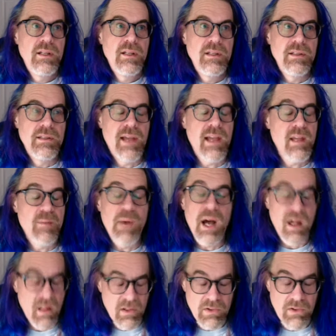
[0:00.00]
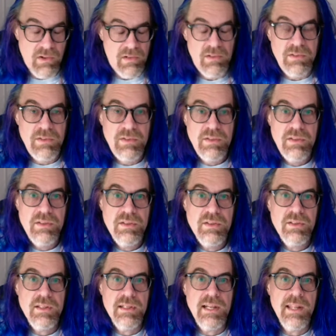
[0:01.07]
diabolical.
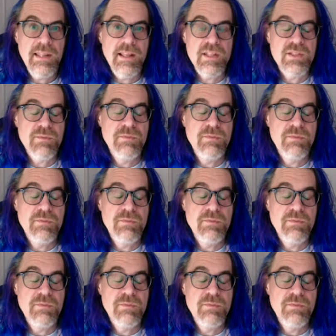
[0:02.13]
I think it's